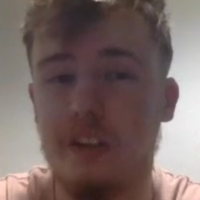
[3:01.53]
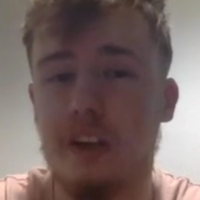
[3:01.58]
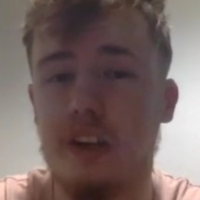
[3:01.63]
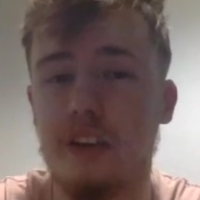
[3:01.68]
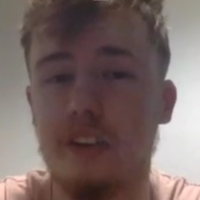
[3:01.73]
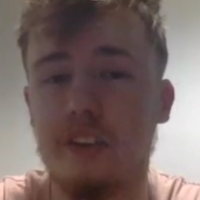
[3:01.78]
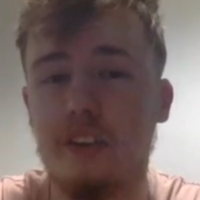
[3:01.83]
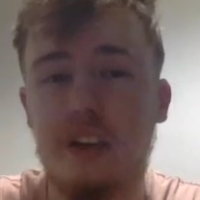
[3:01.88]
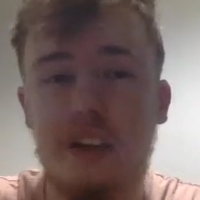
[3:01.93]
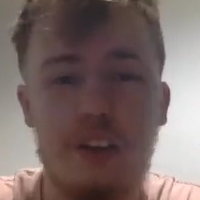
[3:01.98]

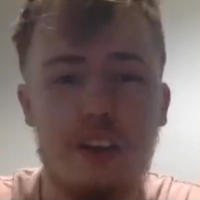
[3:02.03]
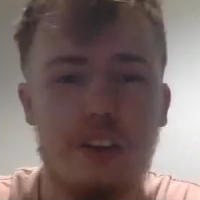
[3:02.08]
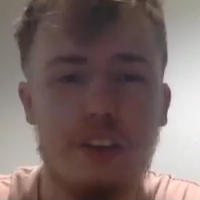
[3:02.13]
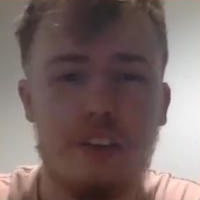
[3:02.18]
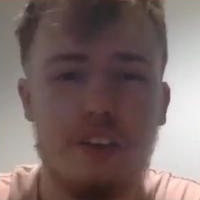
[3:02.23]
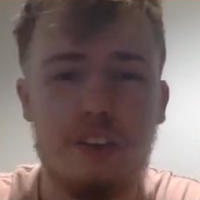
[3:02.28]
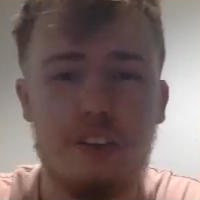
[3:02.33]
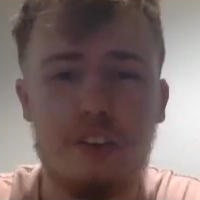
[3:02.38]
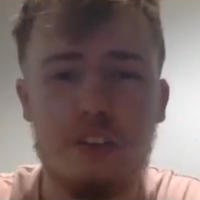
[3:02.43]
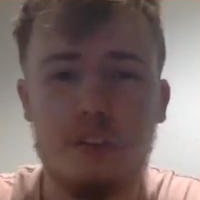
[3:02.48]
guys,
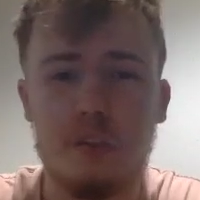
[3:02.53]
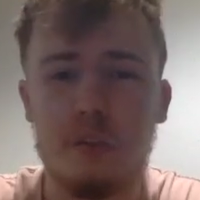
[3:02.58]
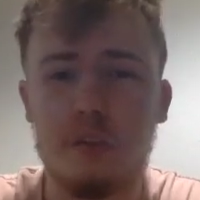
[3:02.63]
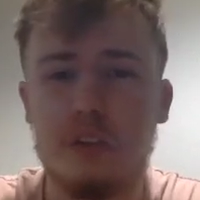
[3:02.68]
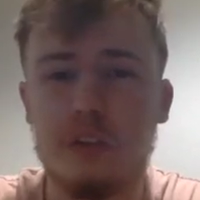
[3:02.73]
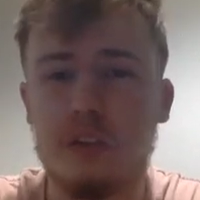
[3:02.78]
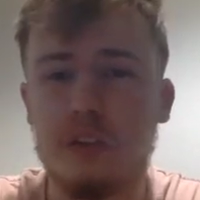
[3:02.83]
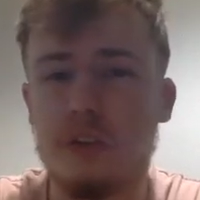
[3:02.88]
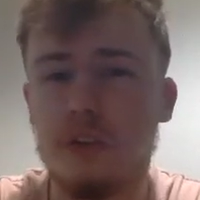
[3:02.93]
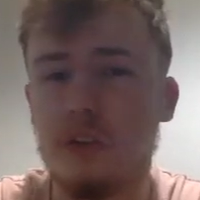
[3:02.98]
this is just
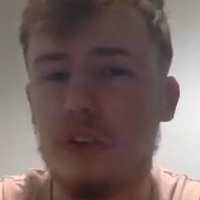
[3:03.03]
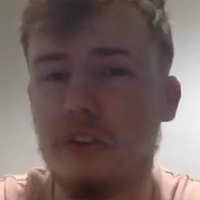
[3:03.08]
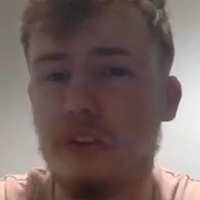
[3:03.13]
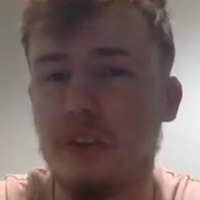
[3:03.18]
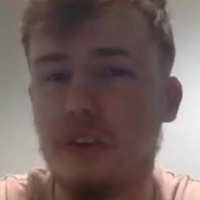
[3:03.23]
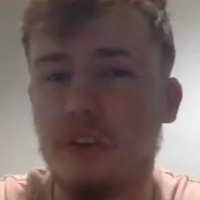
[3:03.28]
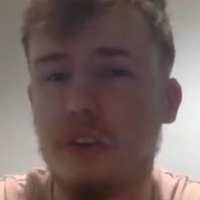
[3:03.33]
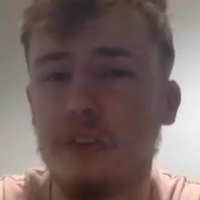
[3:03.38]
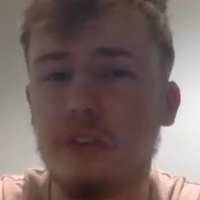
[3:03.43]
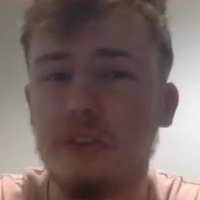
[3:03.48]
a quick
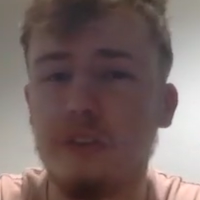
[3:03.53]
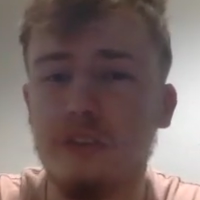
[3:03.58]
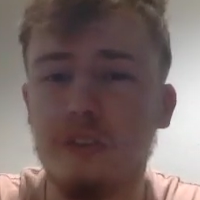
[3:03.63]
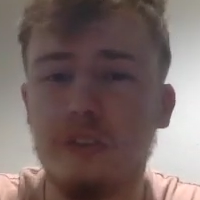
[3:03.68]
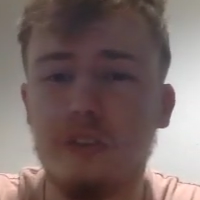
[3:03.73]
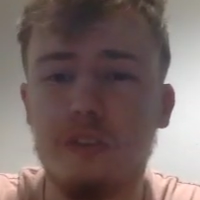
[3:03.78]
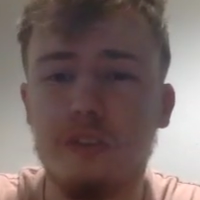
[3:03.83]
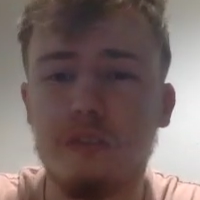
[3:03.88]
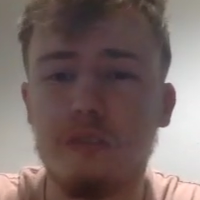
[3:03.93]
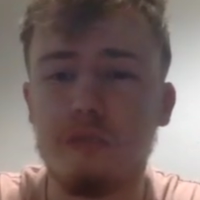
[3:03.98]
video on